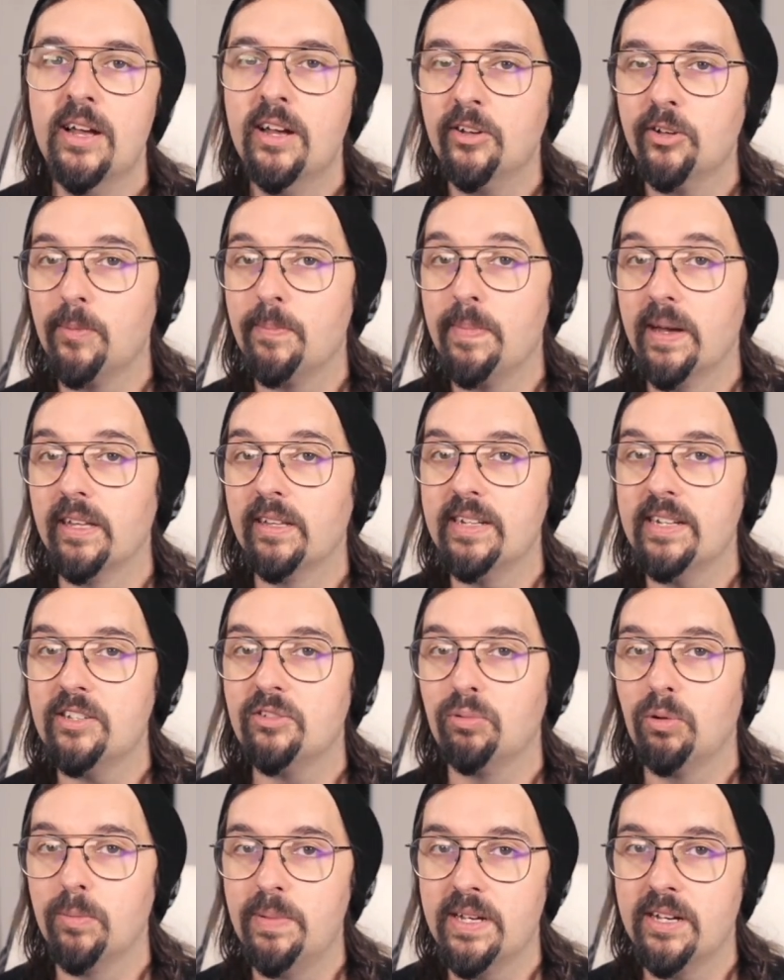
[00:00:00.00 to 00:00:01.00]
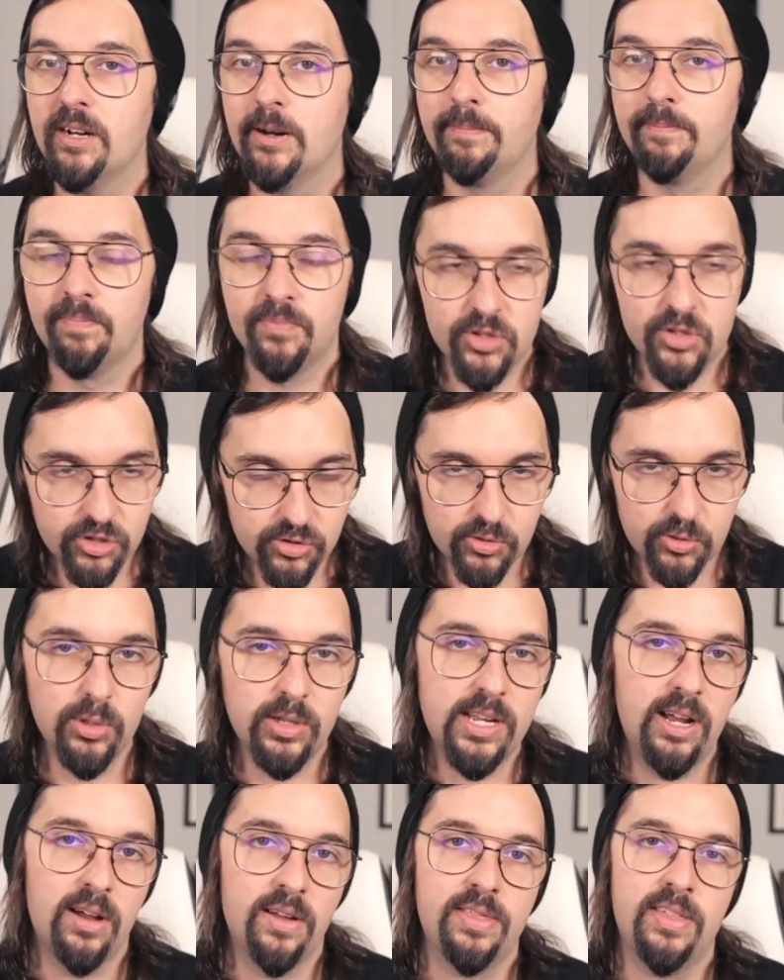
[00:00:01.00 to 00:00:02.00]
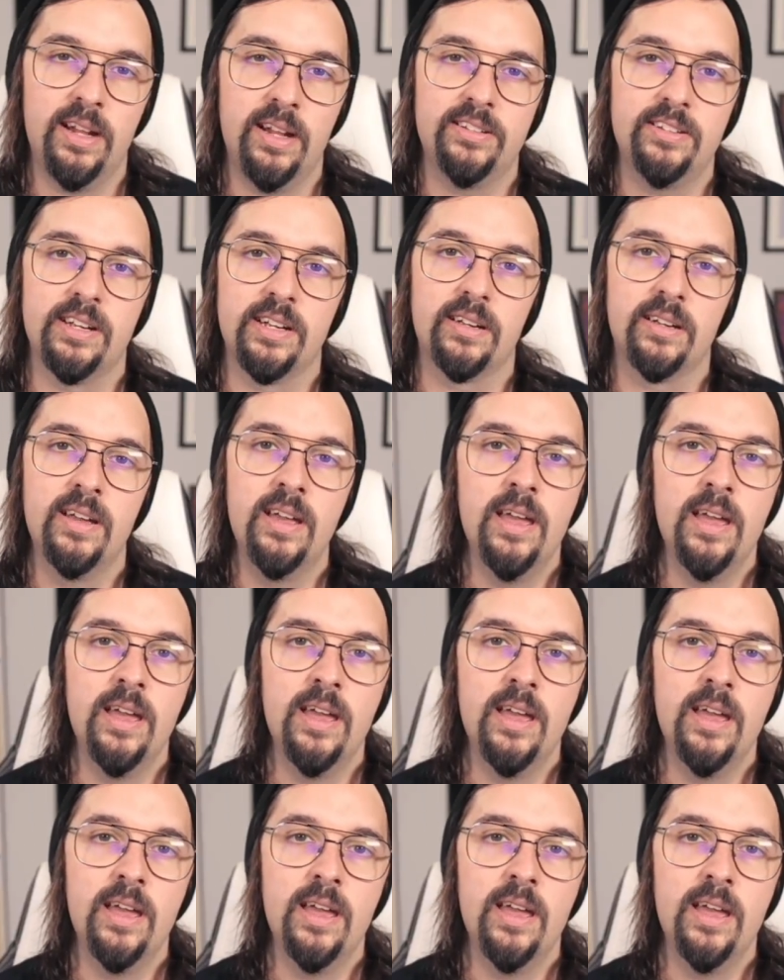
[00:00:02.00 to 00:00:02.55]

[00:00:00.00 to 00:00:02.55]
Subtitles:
your melodies will become truly authentic.